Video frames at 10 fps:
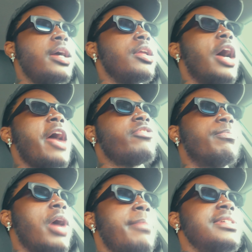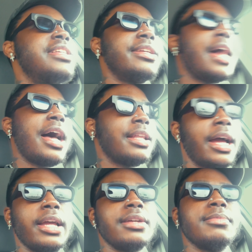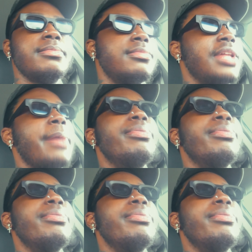Y'all have to promise to not like, like